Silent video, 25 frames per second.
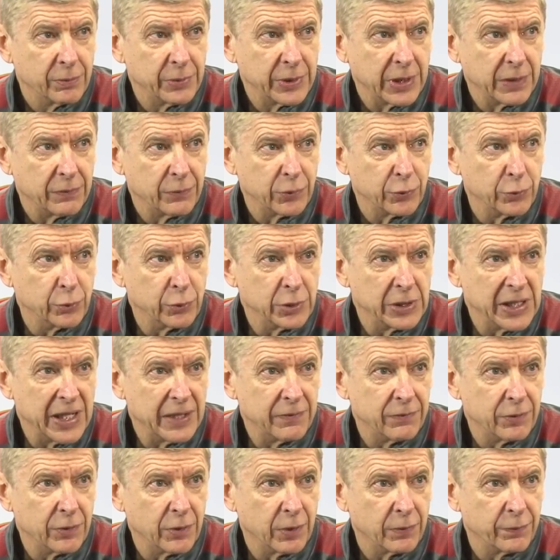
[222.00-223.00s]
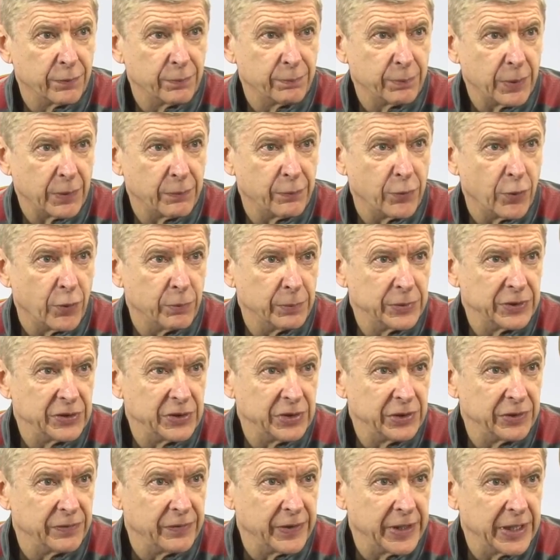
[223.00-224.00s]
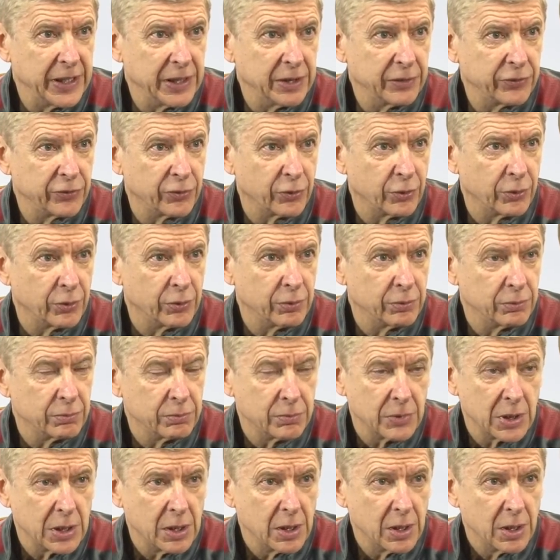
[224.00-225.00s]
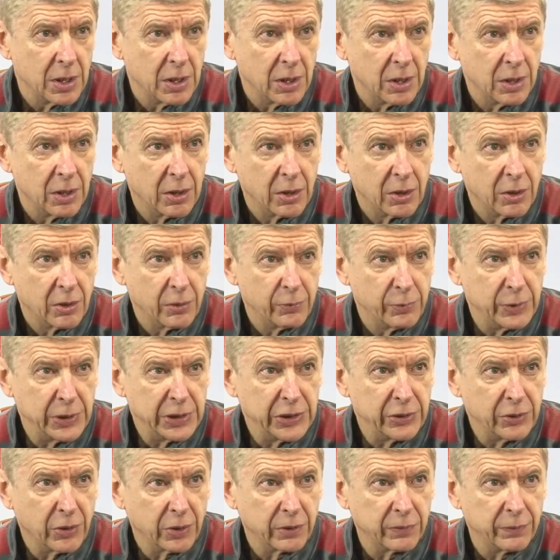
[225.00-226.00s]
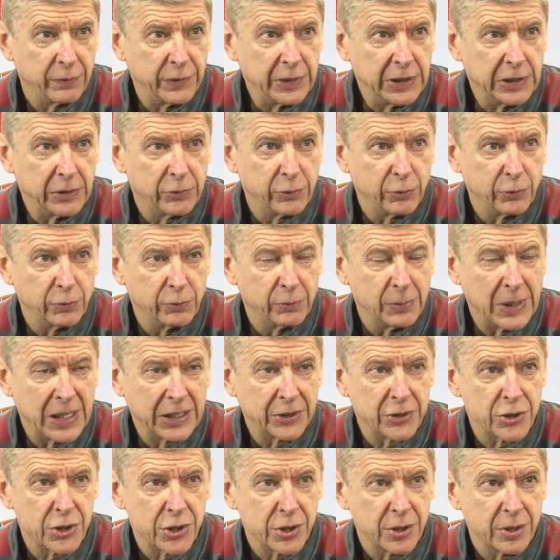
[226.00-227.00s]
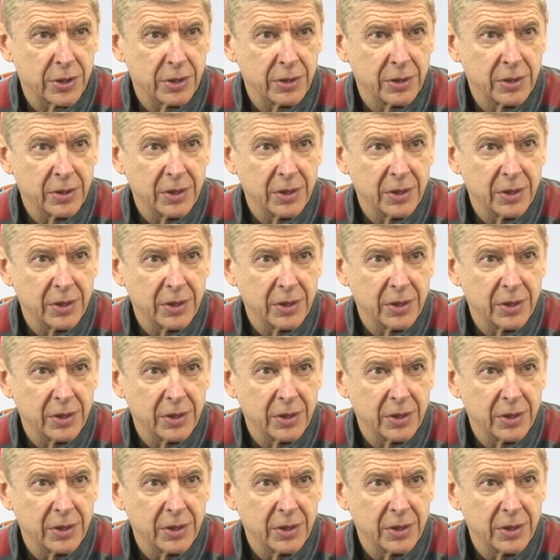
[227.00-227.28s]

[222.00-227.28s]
we have a good level of performances there, so we'll not feel too much